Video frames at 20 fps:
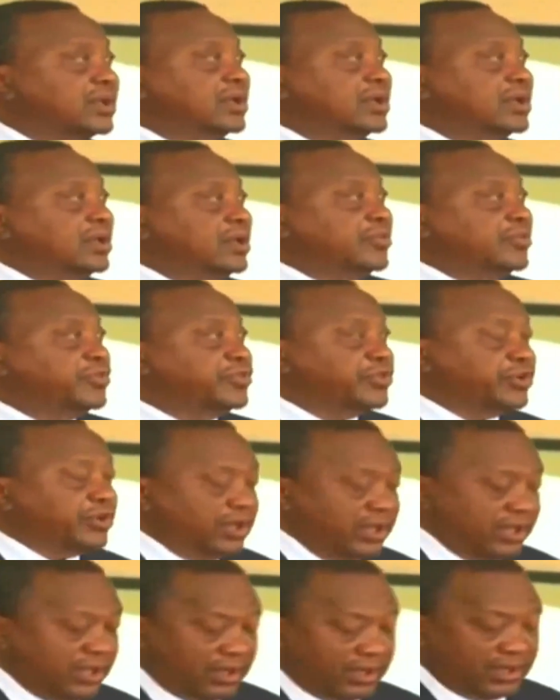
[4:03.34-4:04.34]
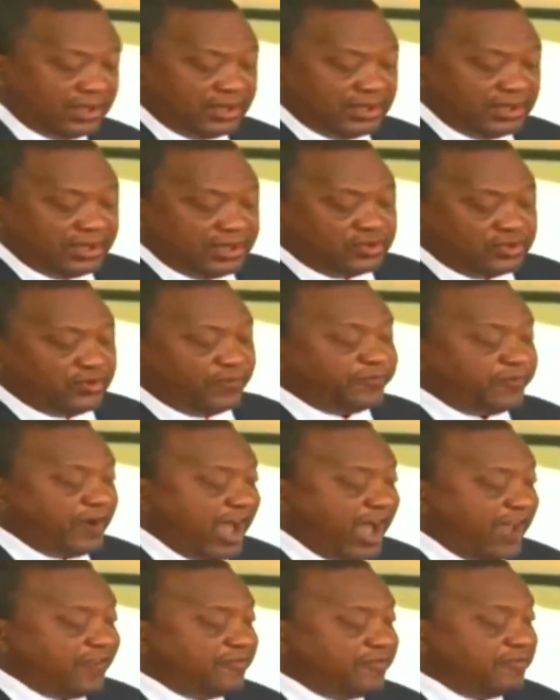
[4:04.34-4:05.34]
in 3 to
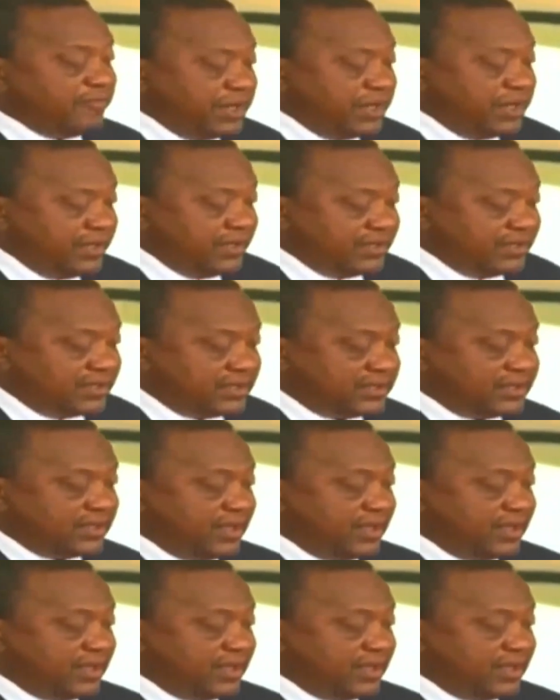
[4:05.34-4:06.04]
5 minutes.